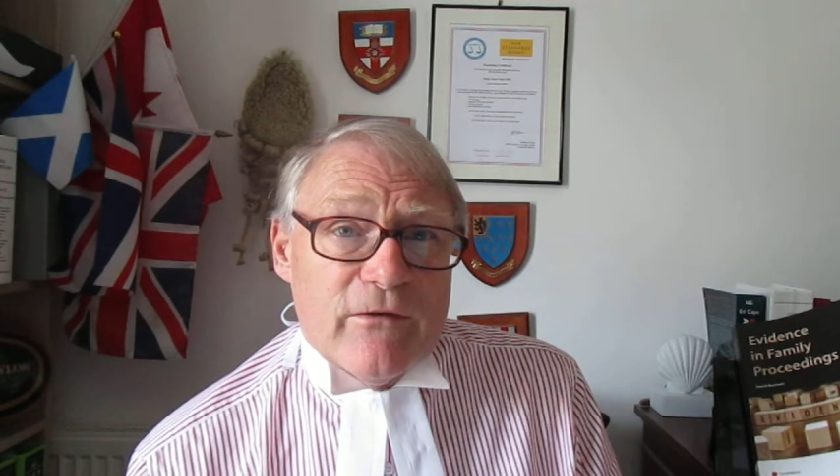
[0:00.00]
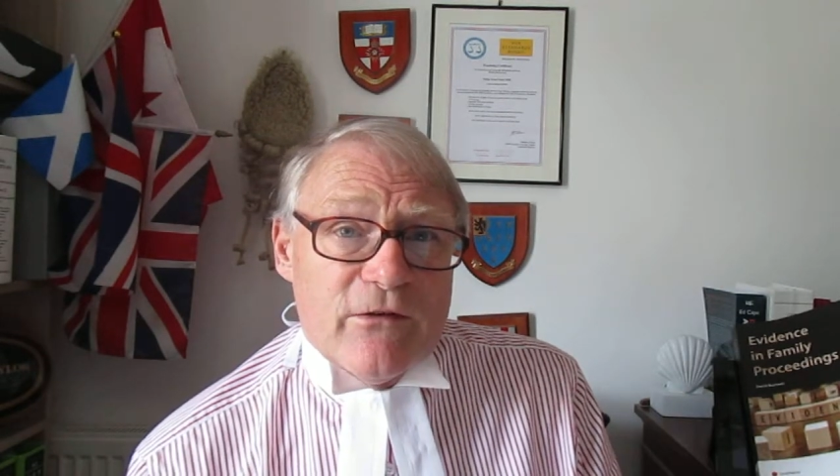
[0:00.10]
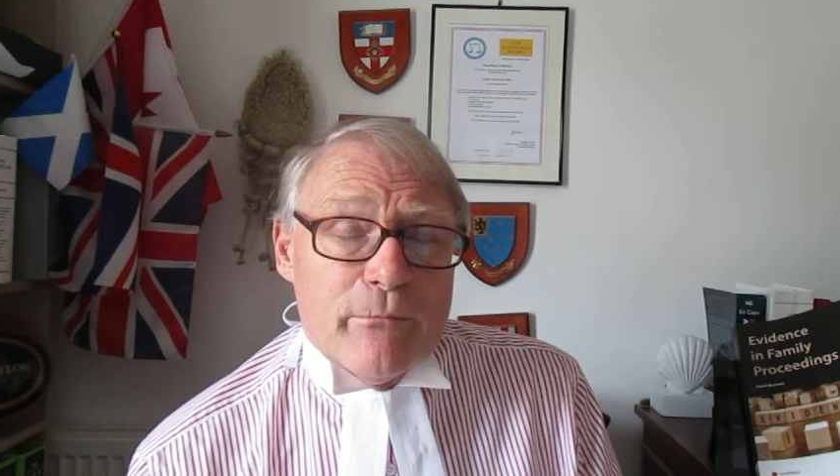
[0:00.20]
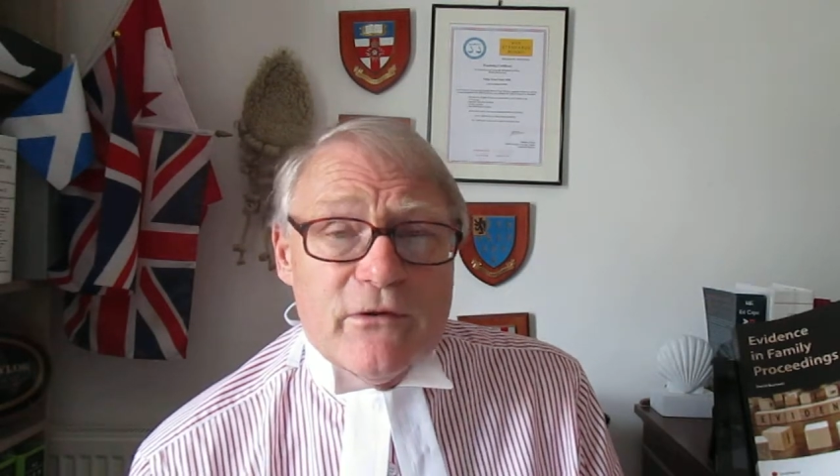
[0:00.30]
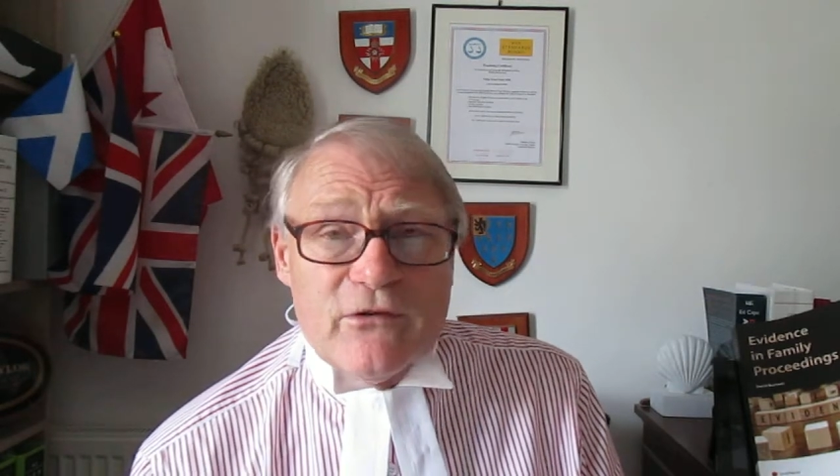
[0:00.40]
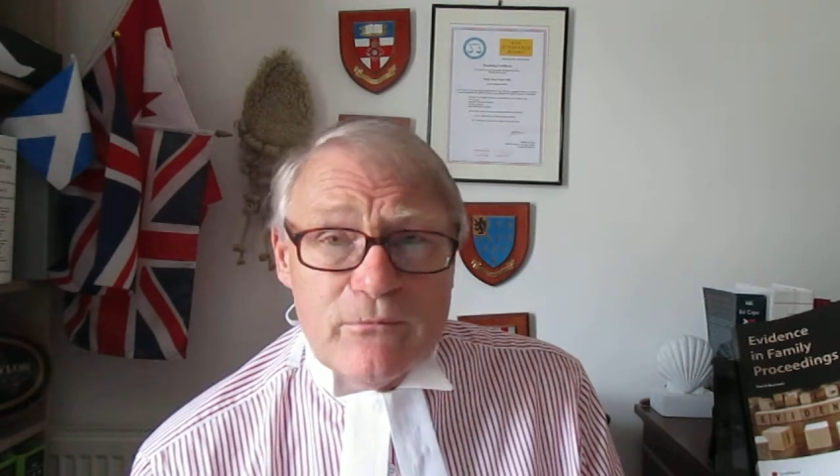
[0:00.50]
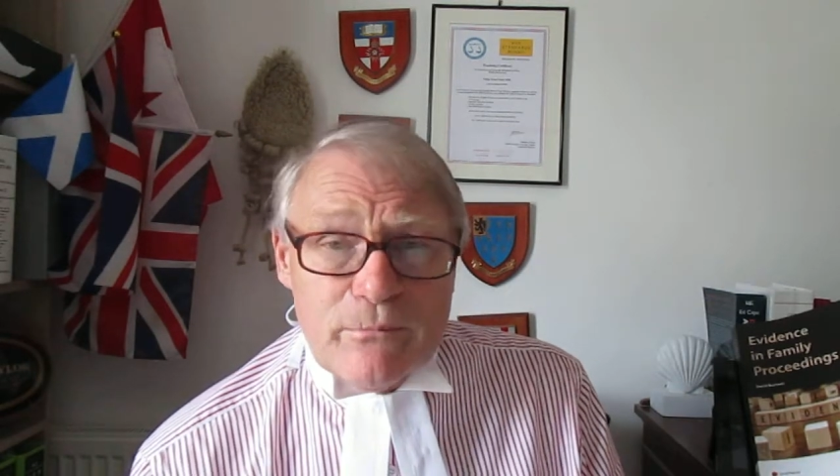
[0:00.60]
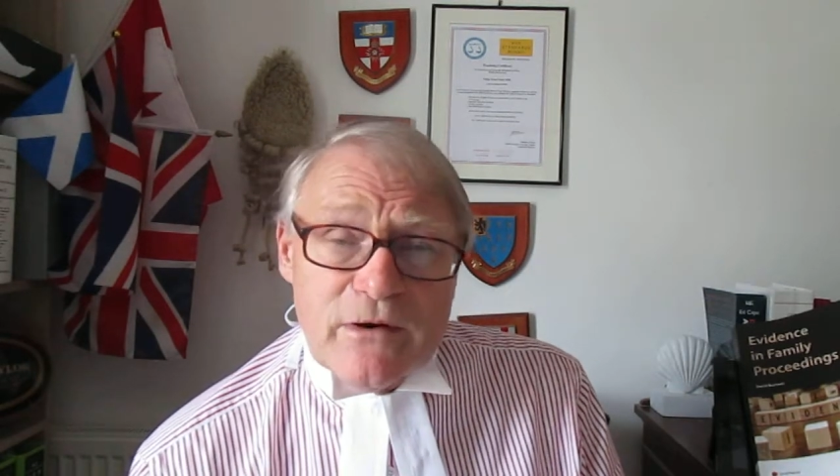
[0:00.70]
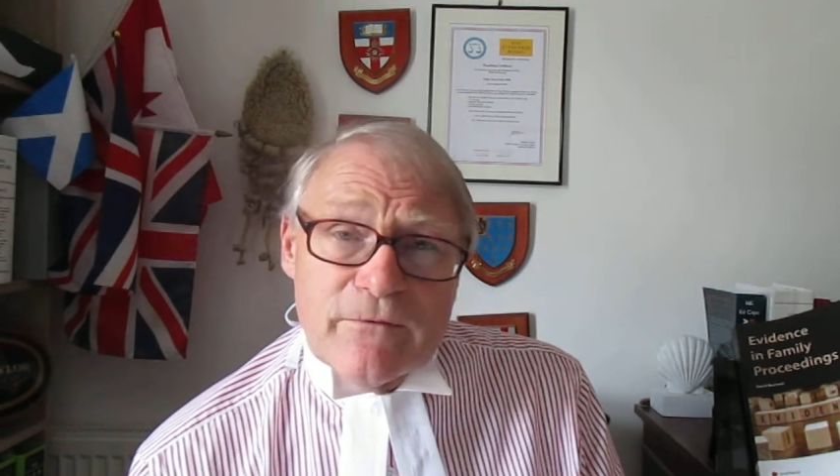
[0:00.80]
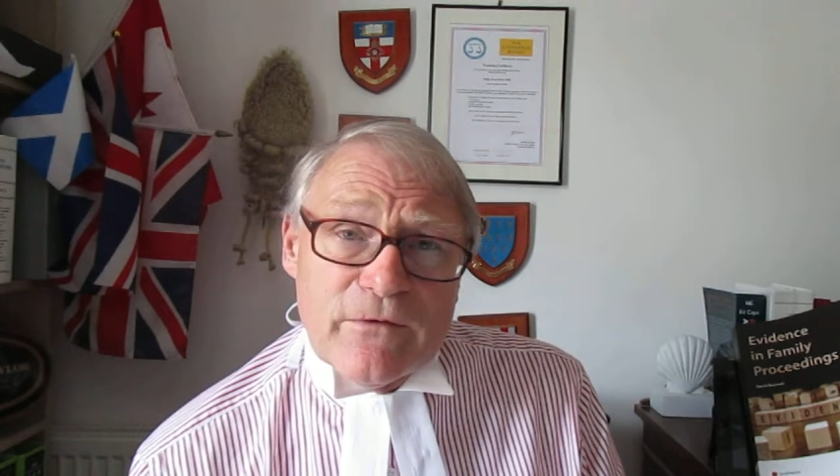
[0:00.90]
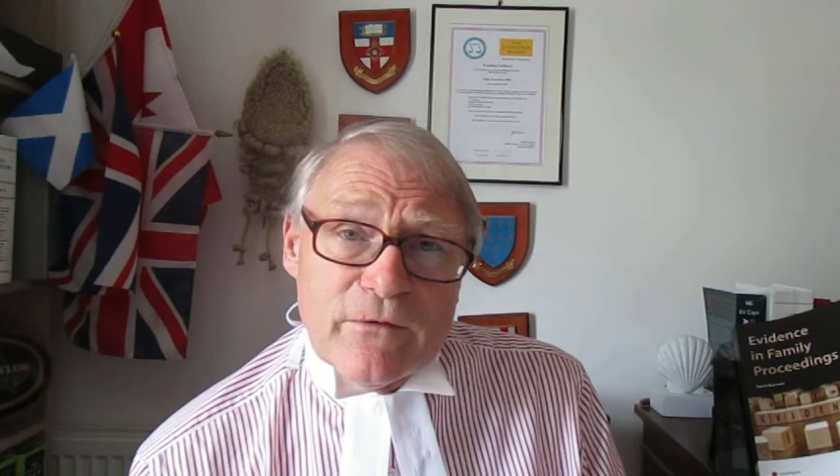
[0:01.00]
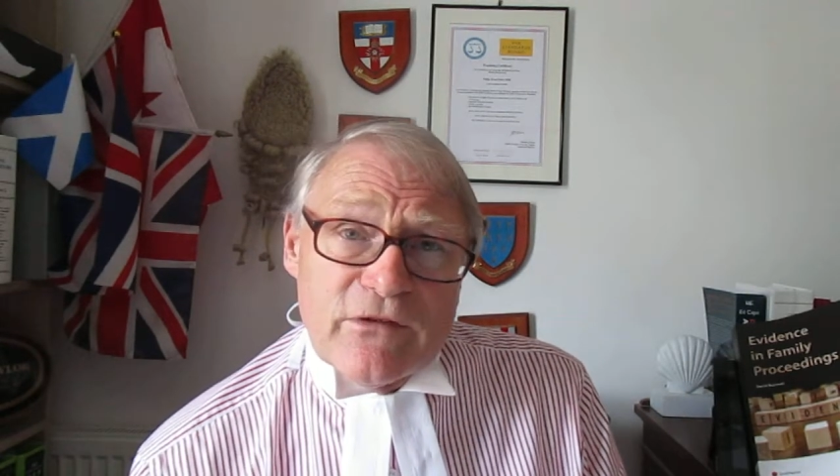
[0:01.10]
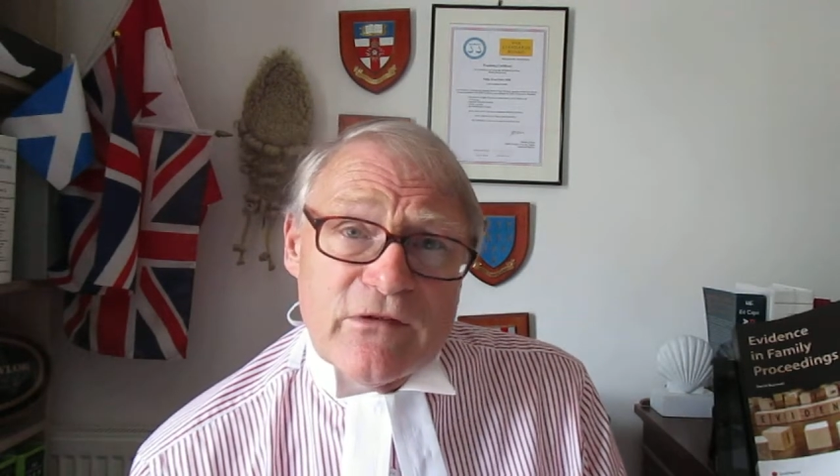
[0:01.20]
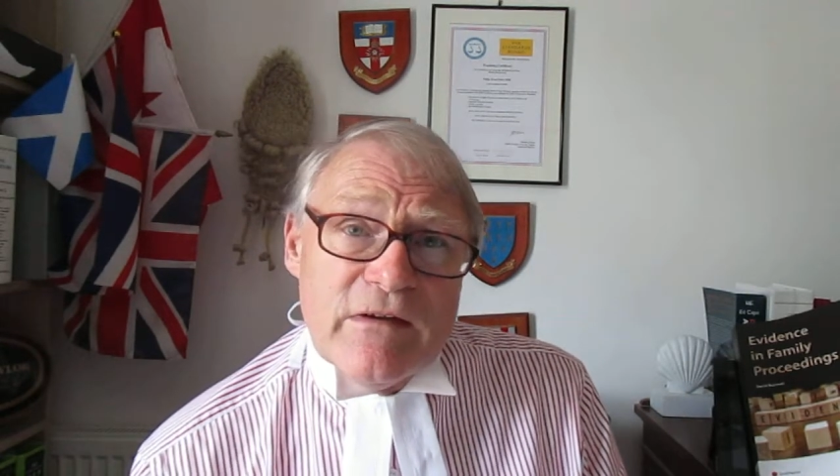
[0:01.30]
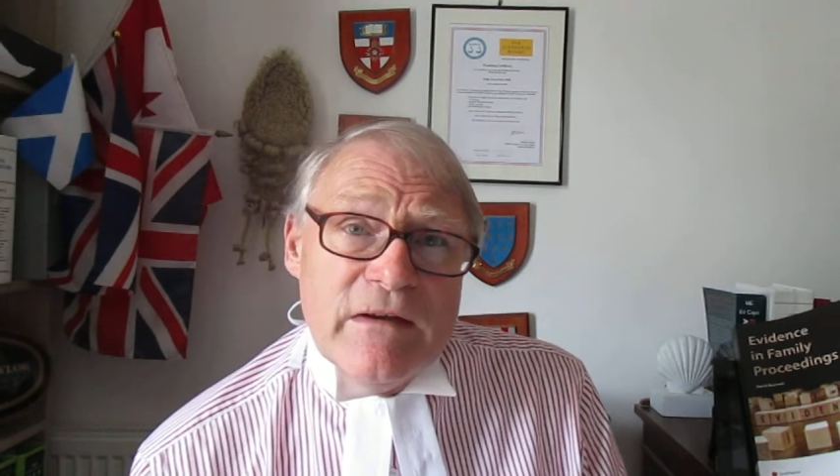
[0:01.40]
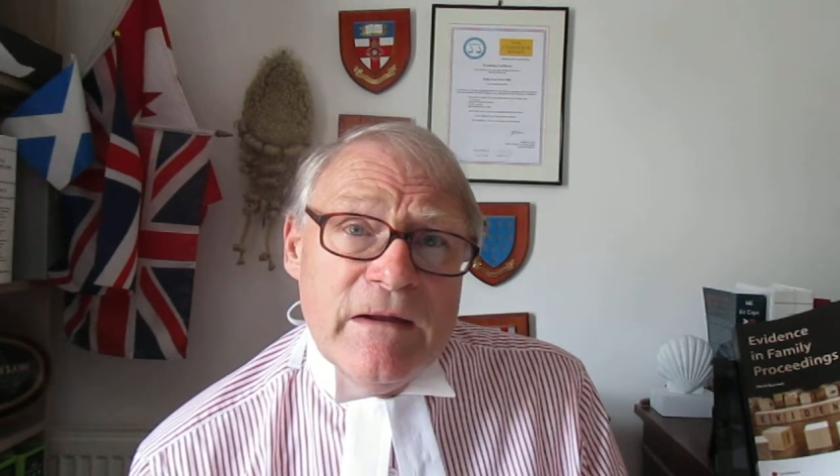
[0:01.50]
it's a bit superfluous.